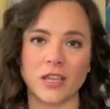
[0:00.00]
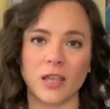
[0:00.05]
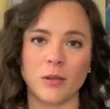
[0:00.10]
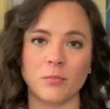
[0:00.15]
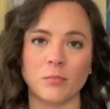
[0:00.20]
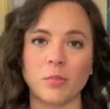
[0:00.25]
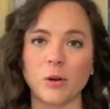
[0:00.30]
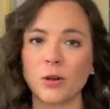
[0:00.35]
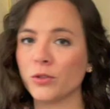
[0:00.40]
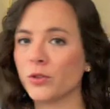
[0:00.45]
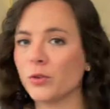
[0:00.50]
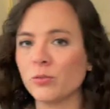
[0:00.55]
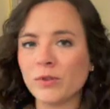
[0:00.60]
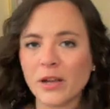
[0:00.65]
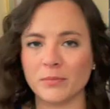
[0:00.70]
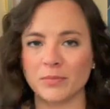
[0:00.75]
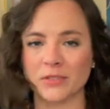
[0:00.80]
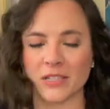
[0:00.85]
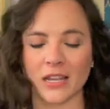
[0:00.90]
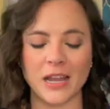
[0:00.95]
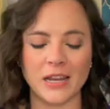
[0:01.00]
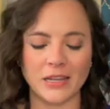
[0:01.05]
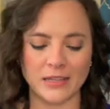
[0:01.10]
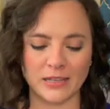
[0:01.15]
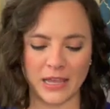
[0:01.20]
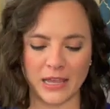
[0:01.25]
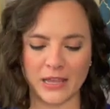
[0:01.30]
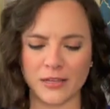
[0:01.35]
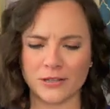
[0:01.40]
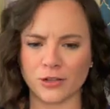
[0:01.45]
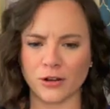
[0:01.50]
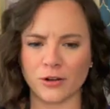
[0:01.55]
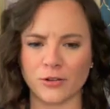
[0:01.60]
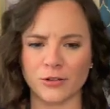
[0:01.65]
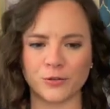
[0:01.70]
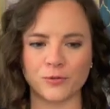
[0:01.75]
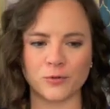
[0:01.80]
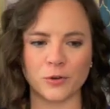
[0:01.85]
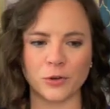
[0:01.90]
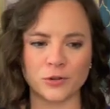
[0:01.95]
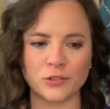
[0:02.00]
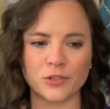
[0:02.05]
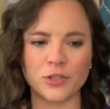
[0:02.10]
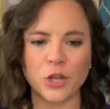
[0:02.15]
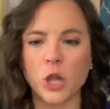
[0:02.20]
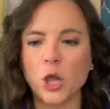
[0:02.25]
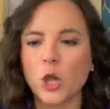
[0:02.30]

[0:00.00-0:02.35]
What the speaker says: And per their website, CAKES are the first